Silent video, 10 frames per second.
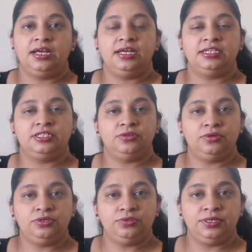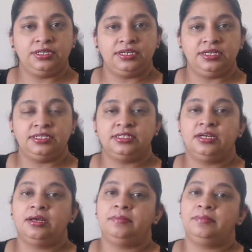is known to increase
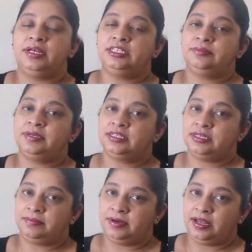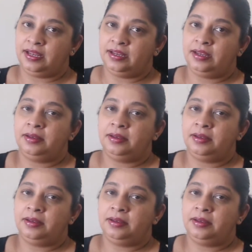breast milk supply